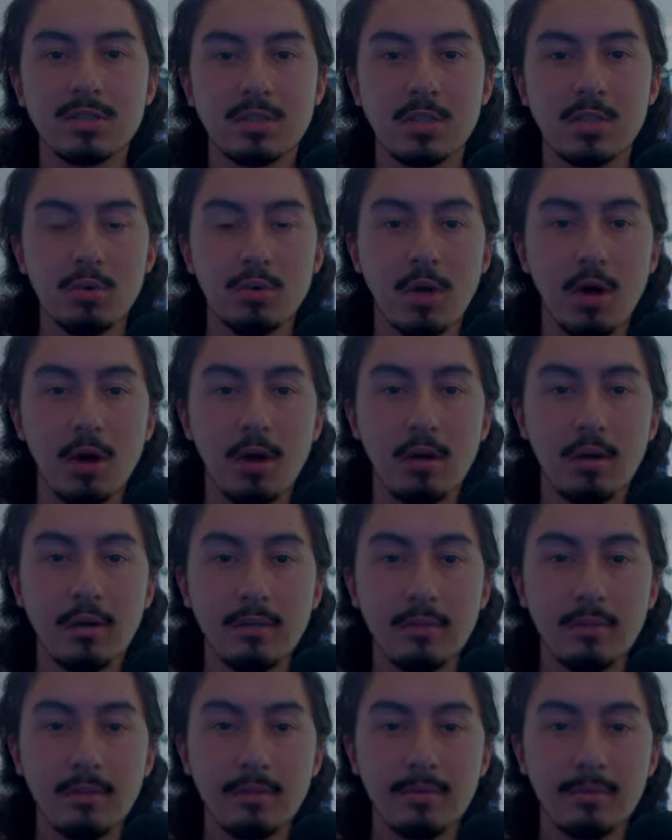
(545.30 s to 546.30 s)
young
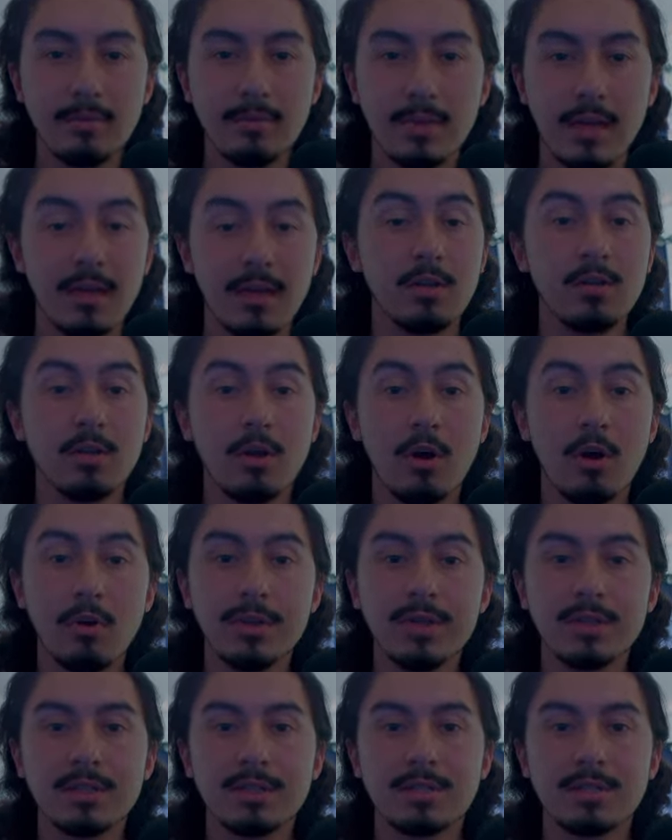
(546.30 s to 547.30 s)
and you know
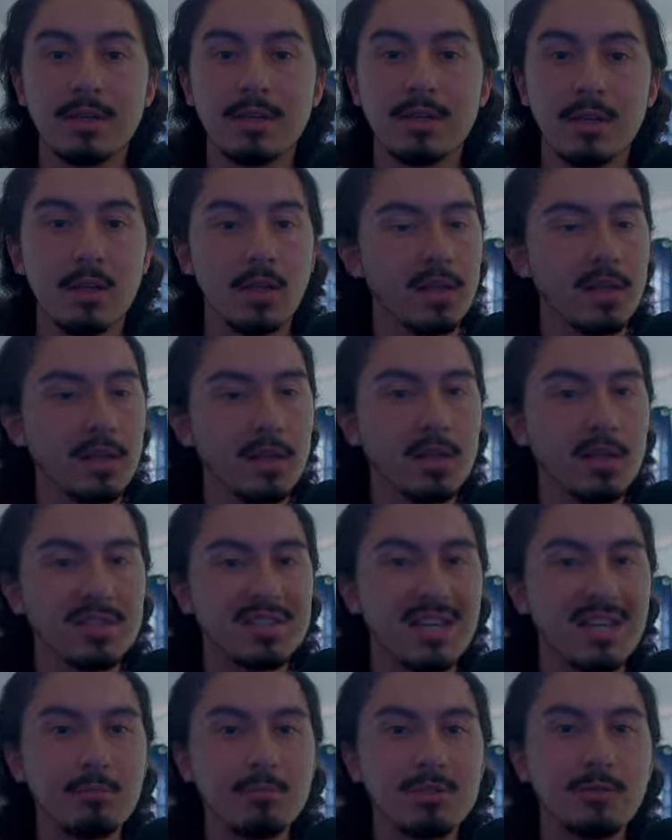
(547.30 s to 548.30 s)
this, it
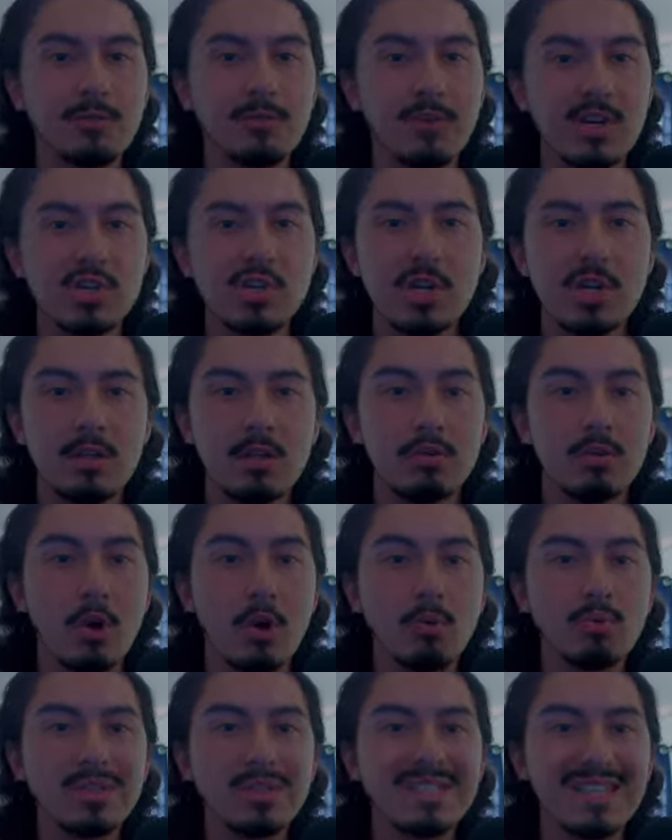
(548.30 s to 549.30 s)
seems fishy and you
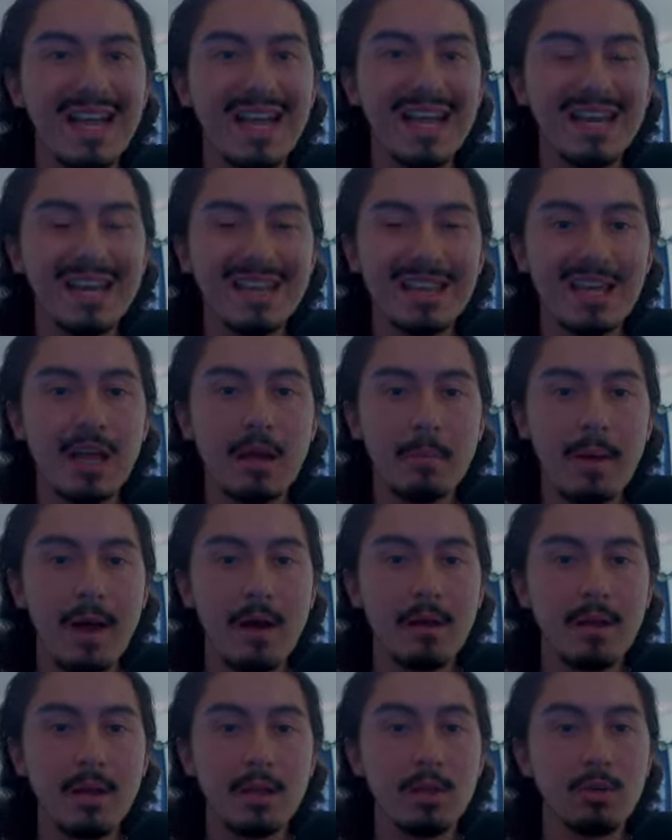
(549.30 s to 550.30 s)
don't say anything
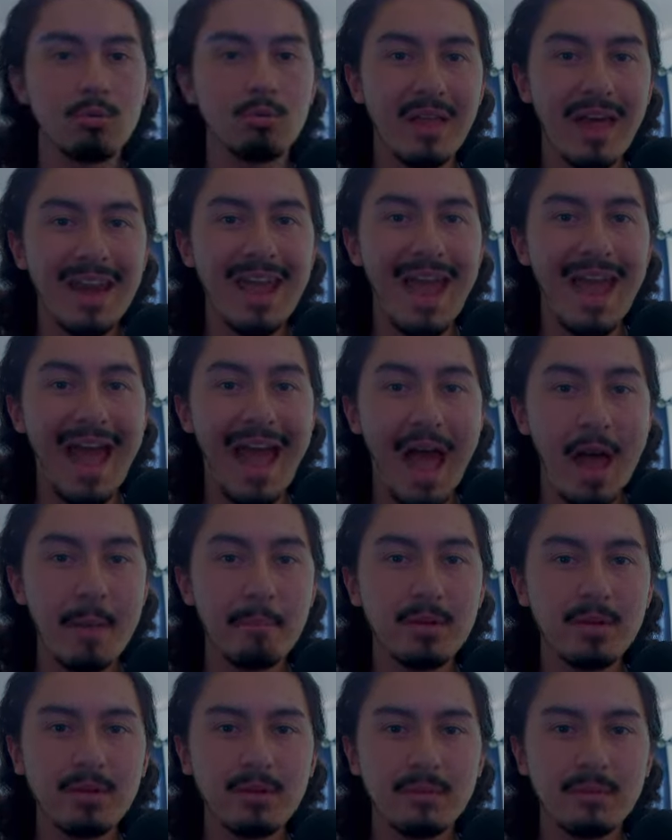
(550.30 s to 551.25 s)
about it and you let it happen,